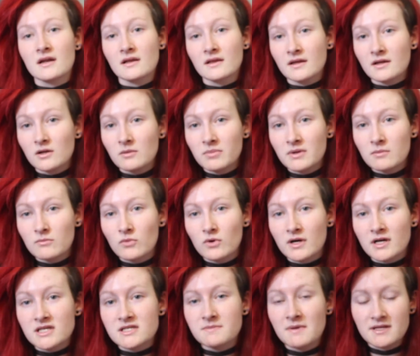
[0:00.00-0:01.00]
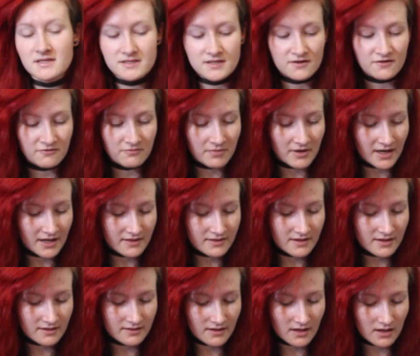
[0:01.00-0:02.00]
a little bit more expensive, but I
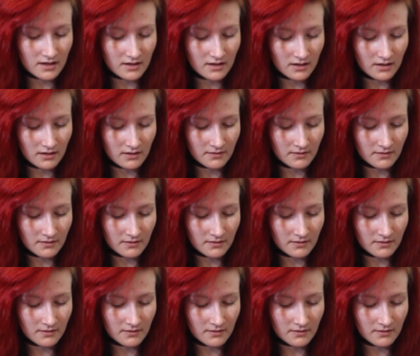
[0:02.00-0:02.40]
think that